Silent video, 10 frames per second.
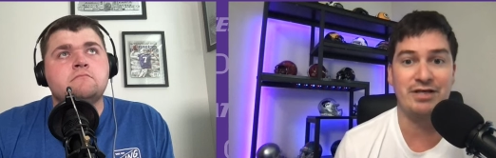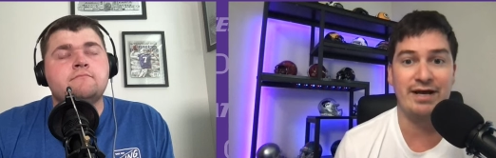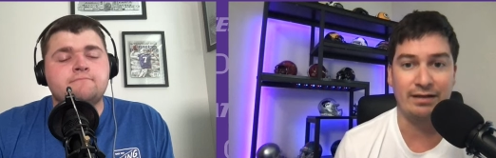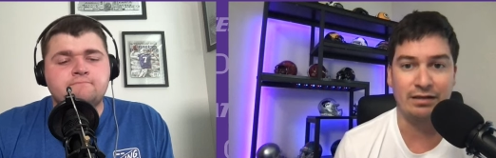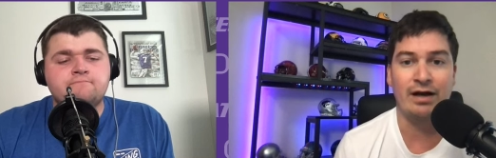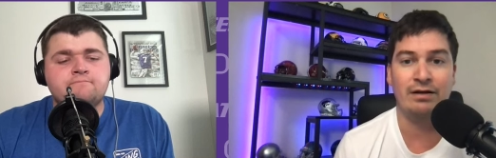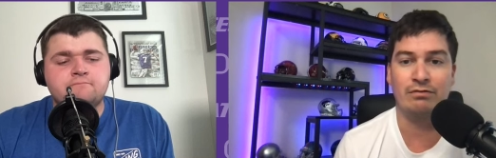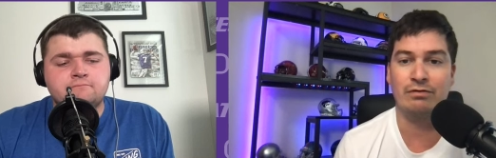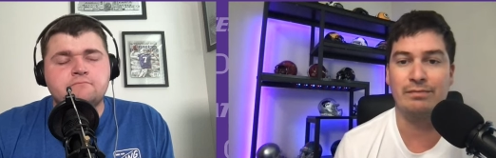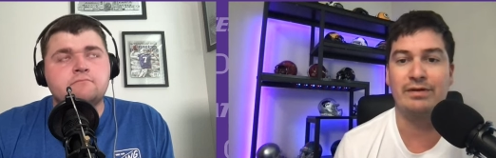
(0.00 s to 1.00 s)
Speaker 1: that in the locker room
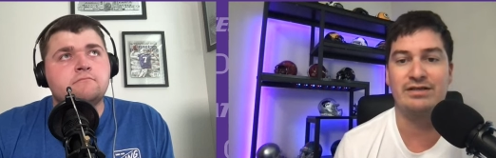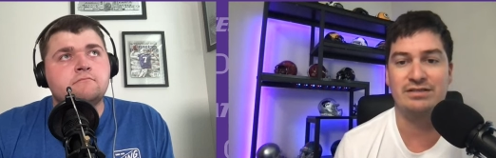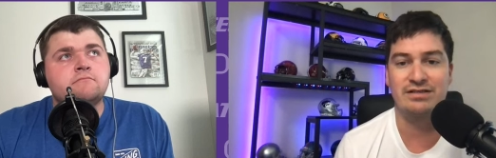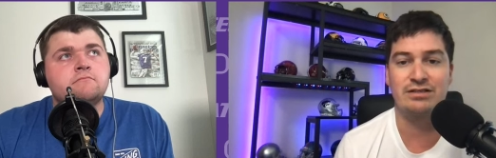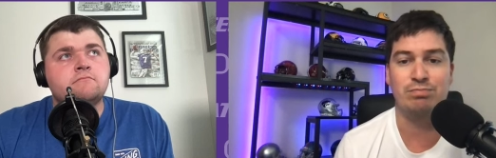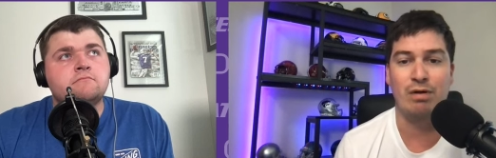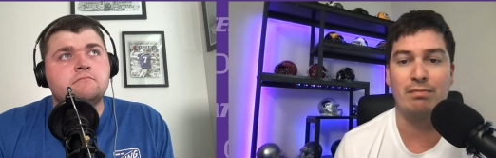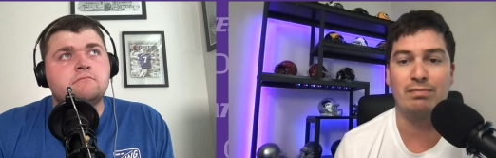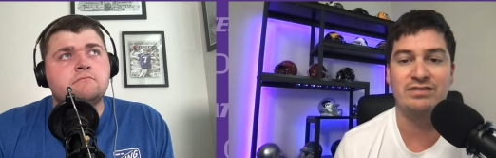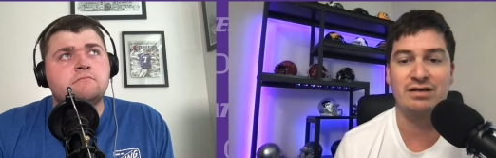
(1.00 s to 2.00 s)
because this is probably
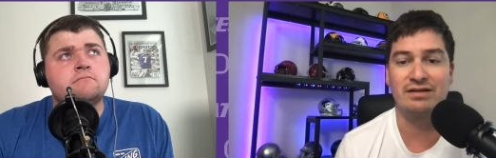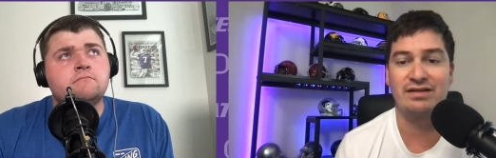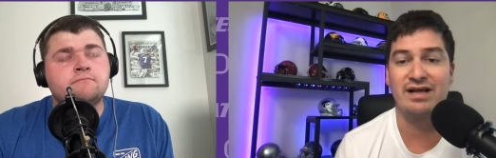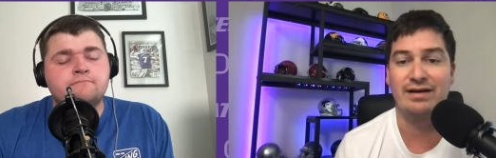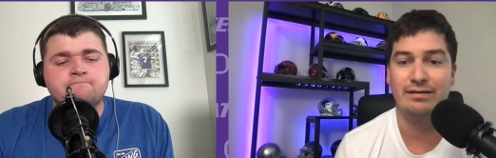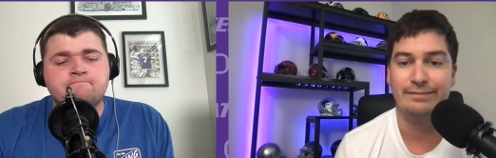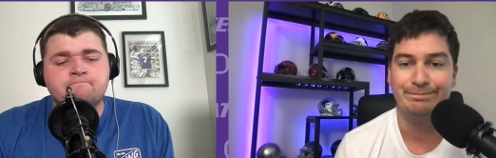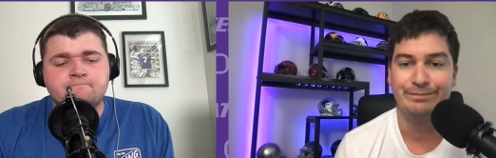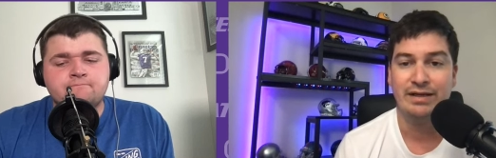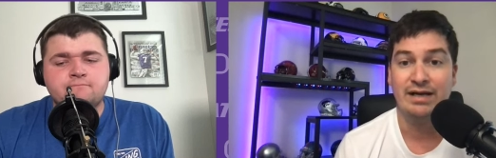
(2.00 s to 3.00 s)
something that
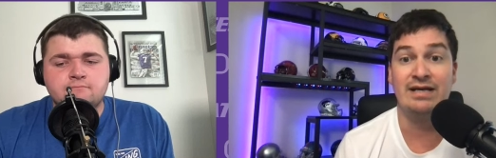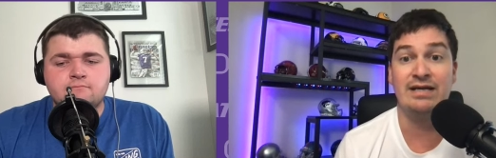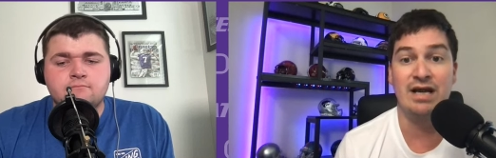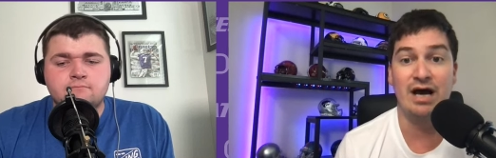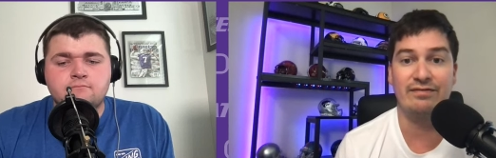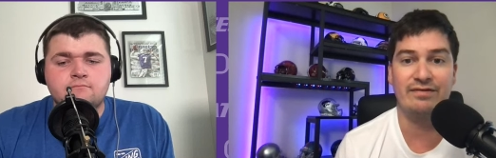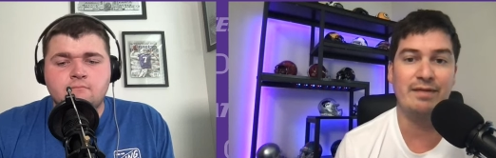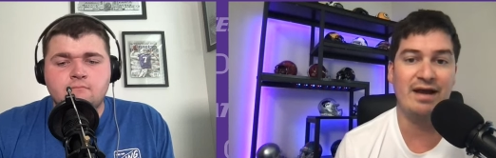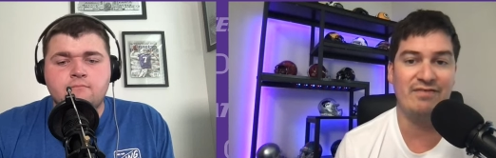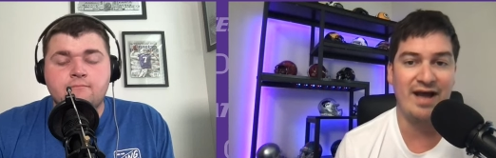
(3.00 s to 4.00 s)
none of them have
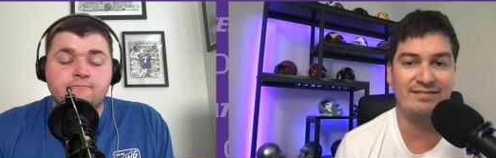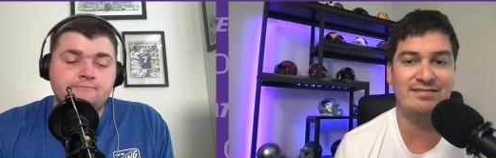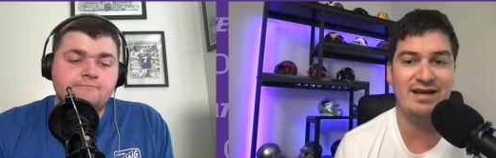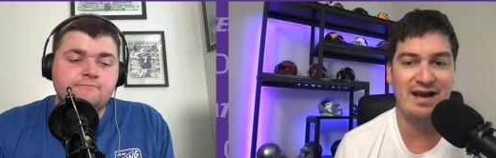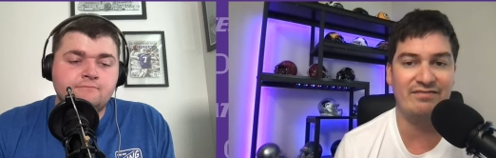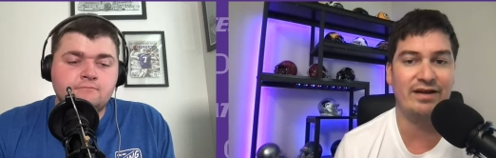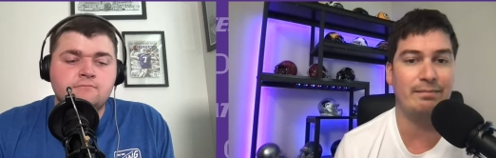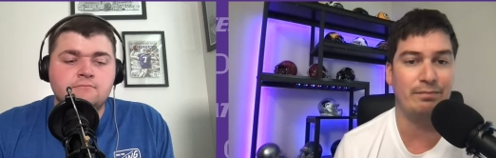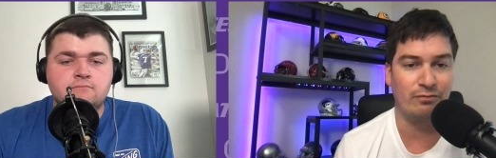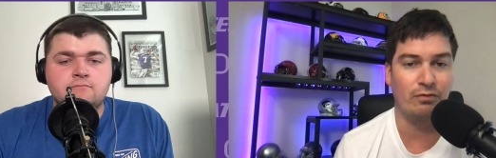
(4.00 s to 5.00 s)
had to navigate
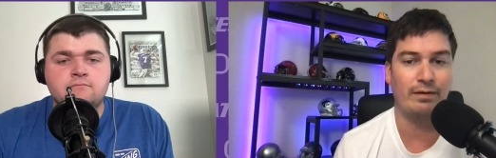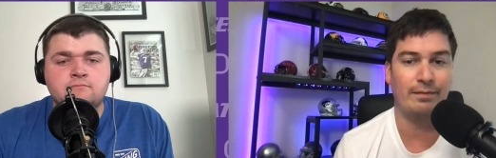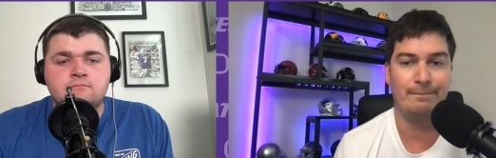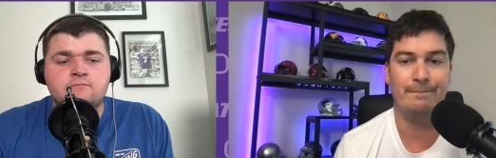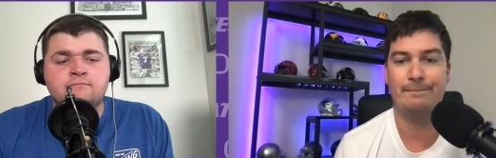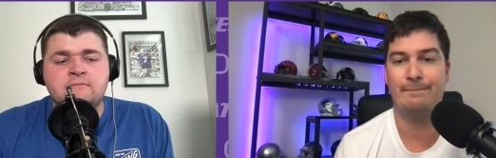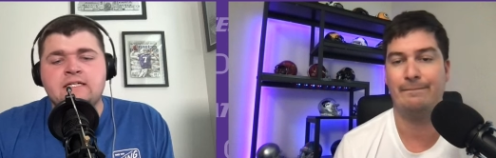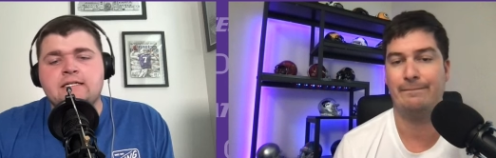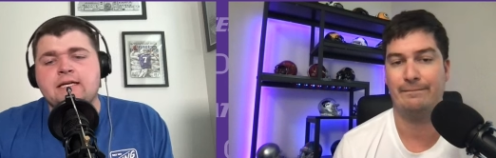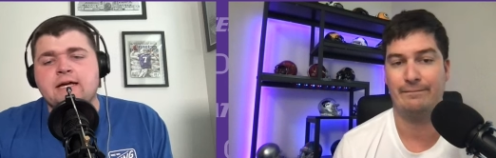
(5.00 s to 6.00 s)
before.
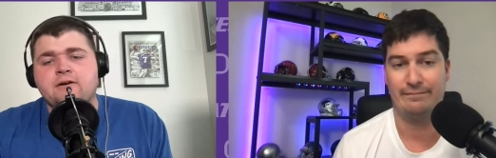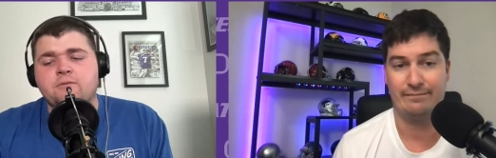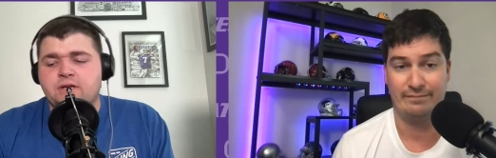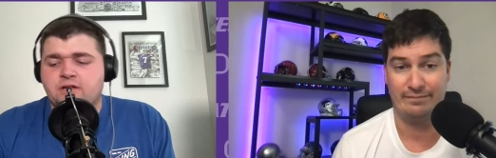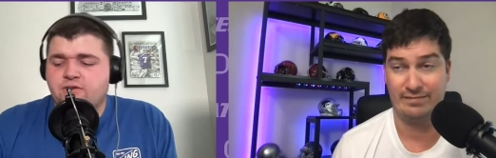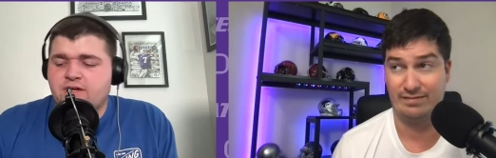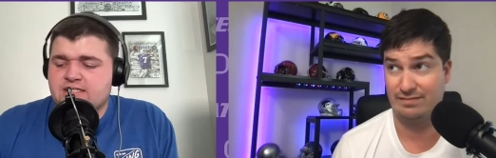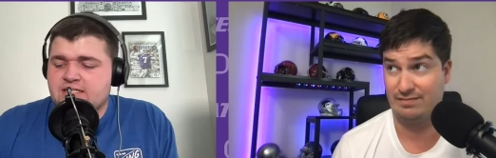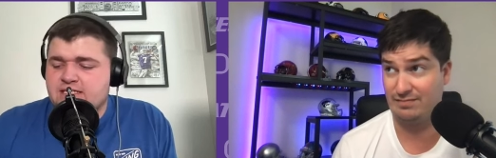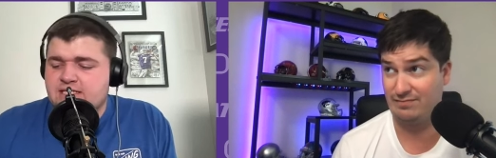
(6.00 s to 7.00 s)
Speaker 2: Yeah, it'll be interesting
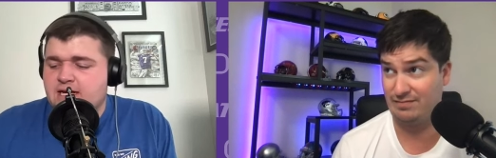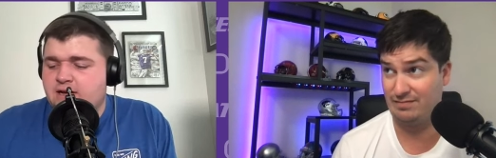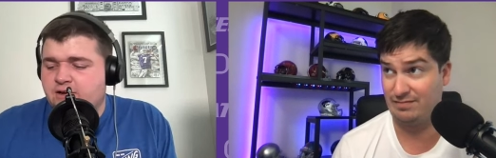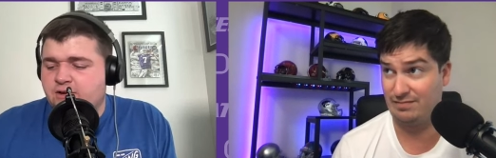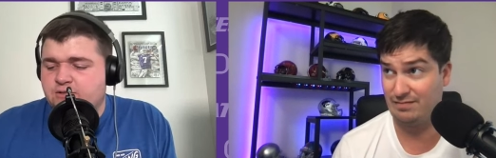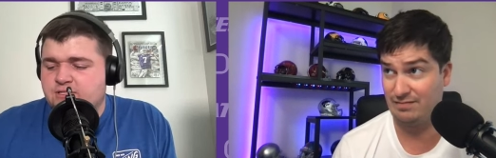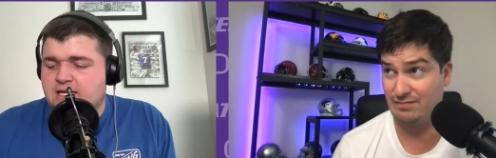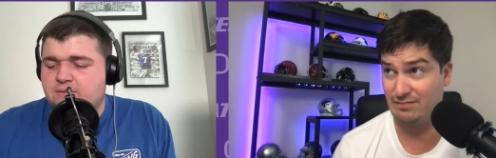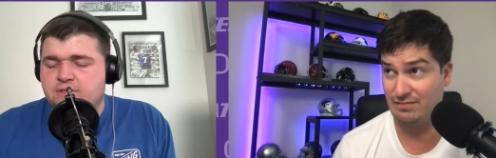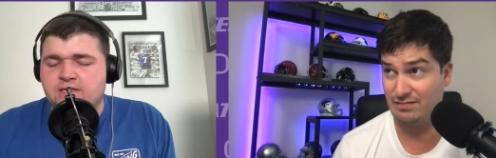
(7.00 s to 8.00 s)
to see how it goes down,
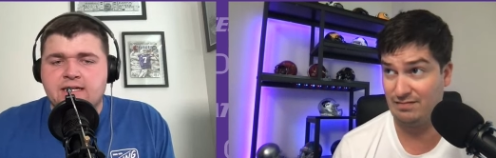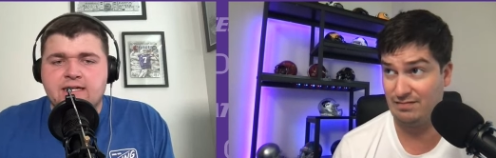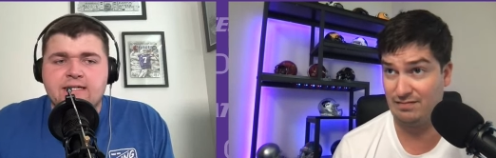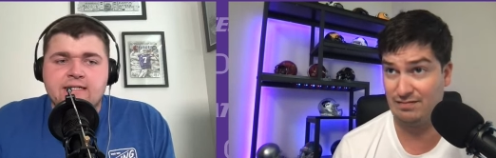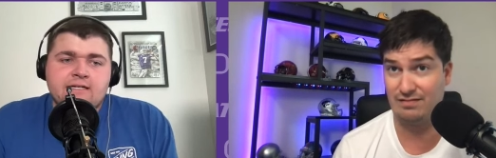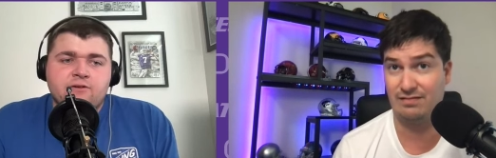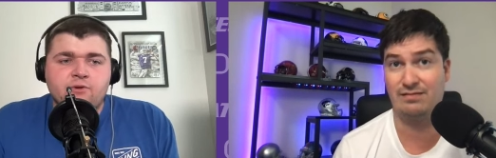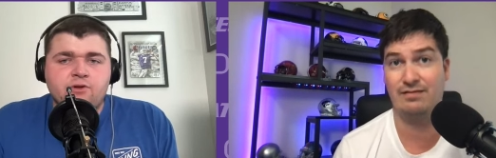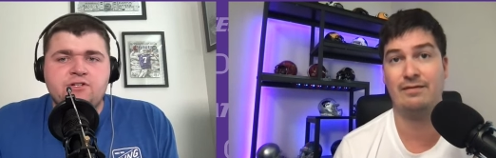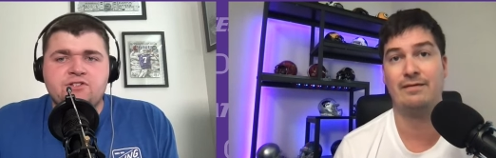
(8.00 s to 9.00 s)
but uh,
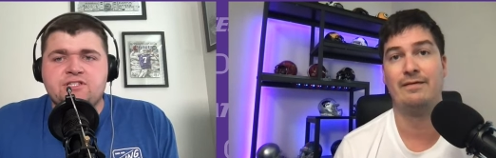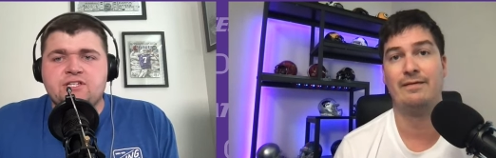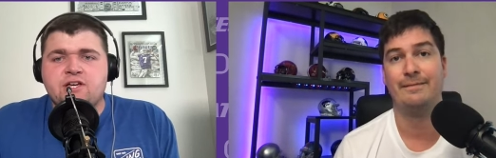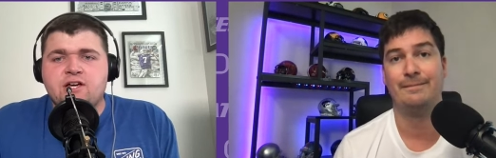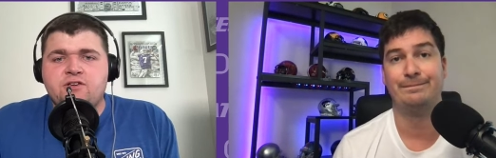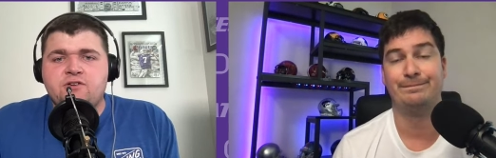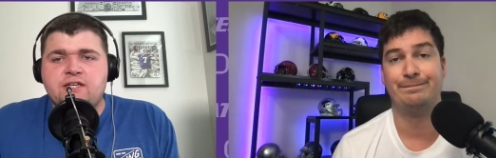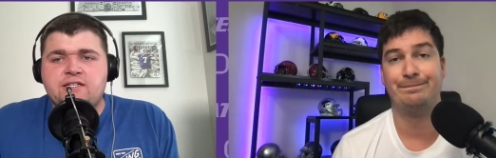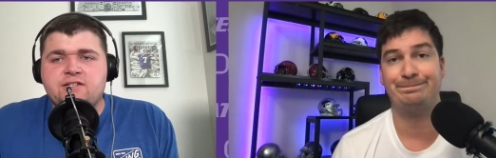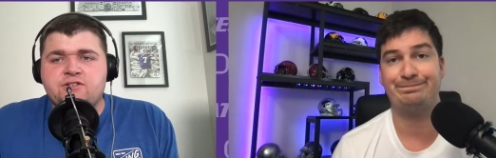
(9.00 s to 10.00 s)
really just a, a unique
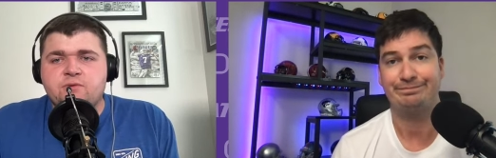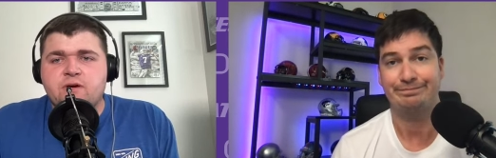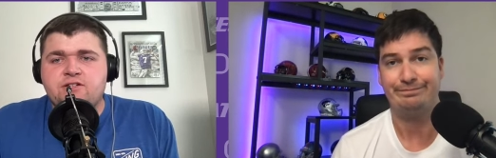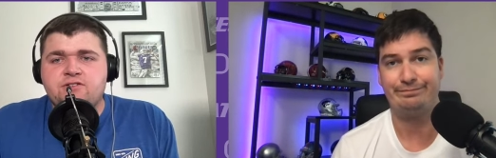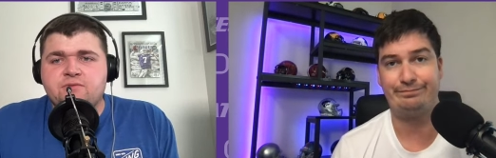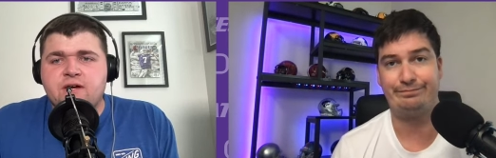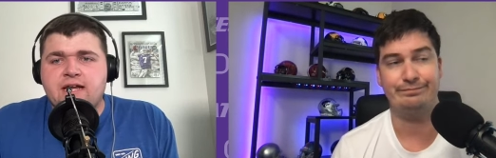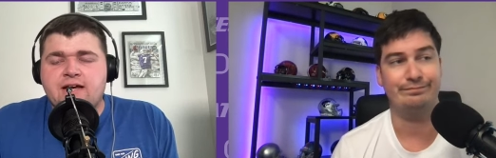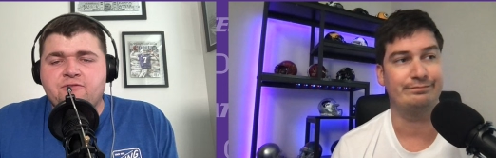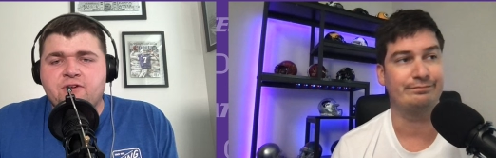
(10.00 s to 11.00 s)
situation right now
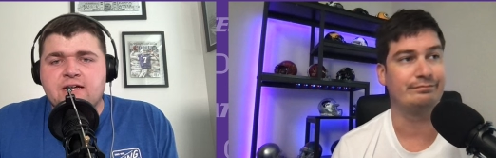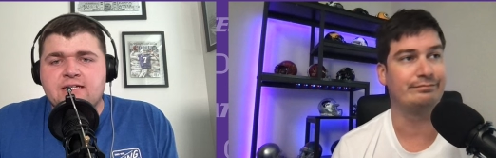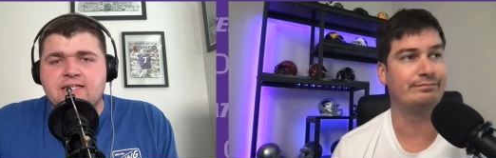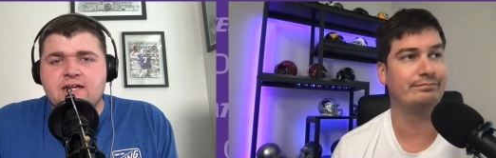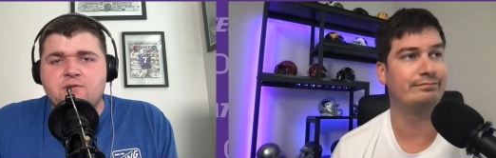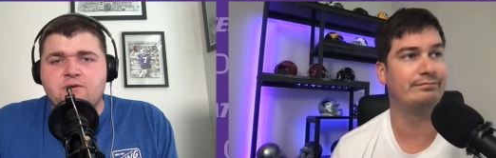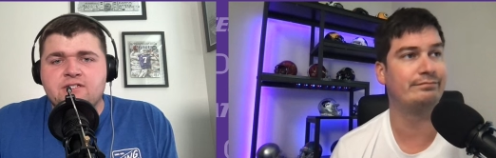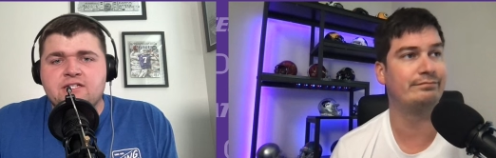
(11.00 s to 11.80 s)
for K State where it